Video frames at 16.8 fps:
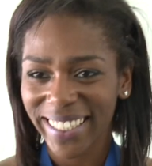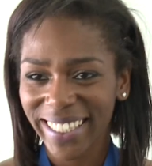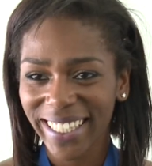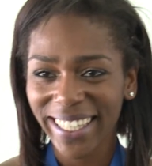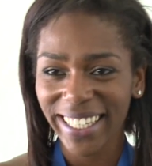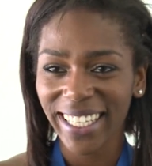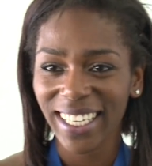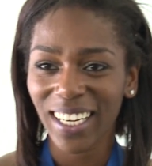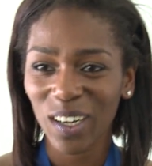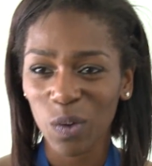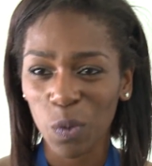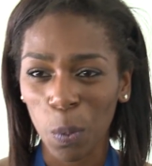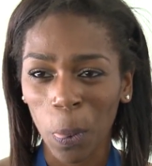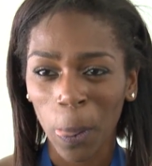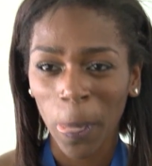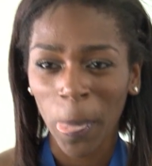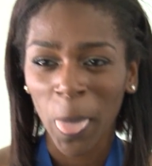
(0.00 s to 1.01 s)
talked about
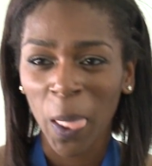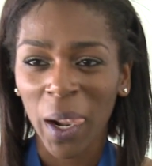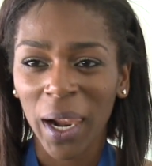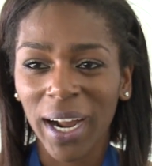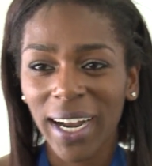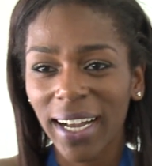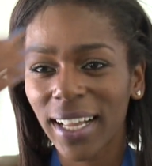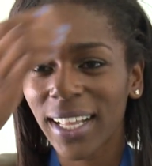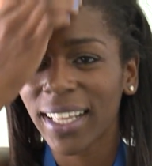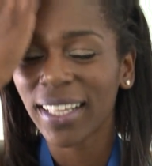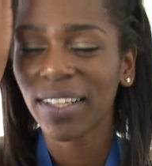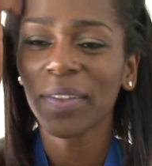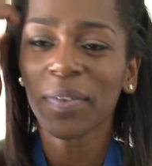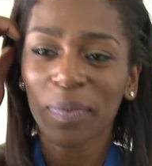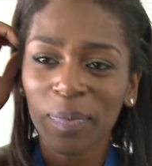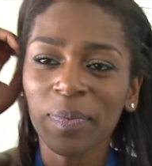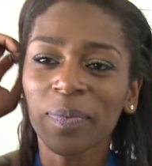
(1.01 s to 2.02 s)
being here already and doing
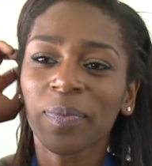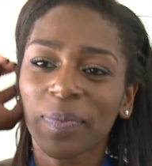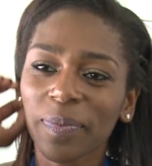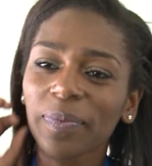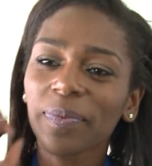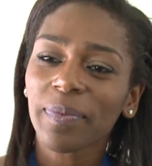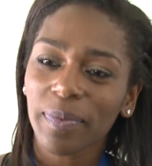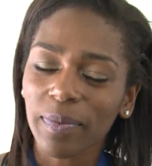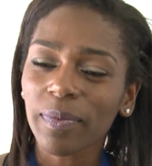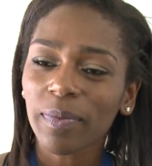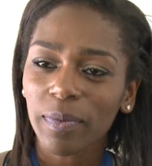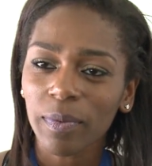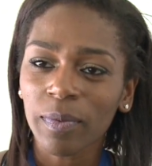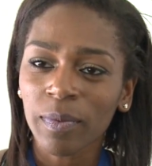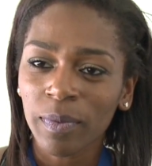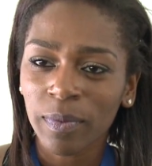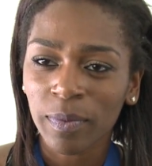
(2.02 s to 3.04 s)
some workouts and
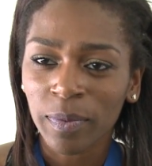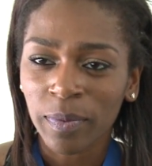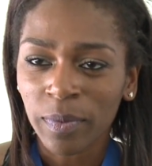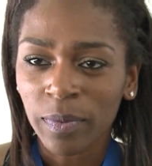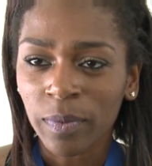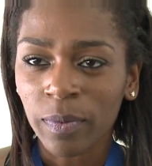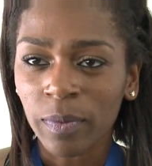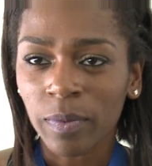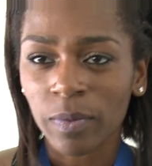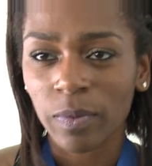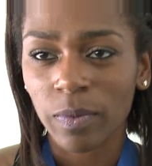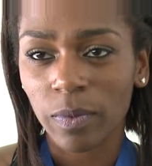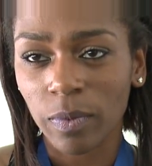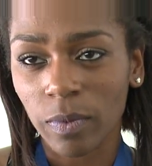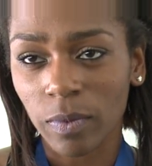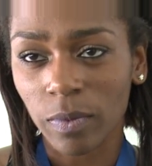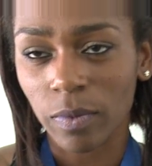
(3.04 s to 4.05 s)
that. How do you feel
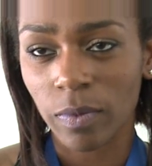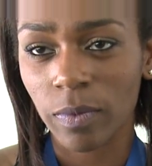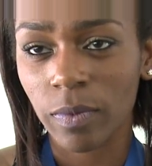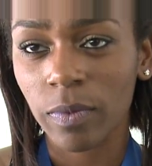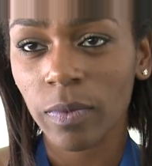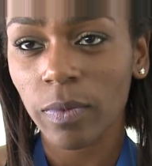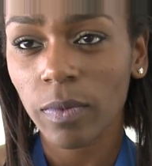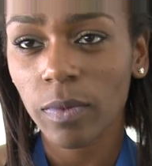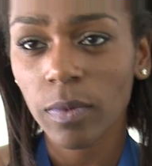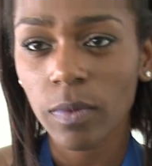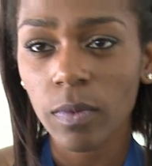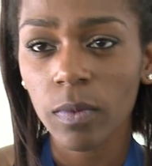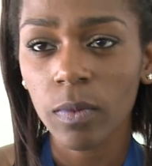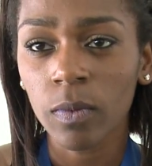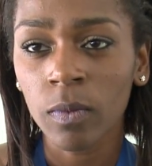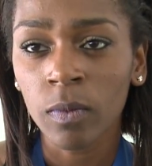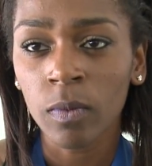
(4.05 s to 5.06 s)
that helped you this
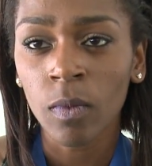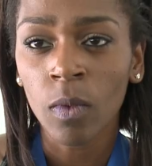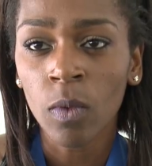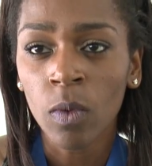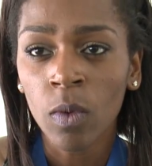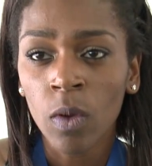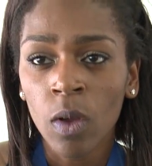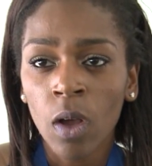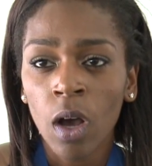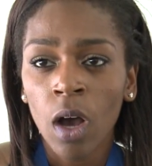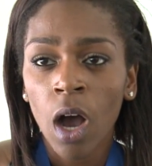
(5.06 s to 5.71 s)
weekend specifically?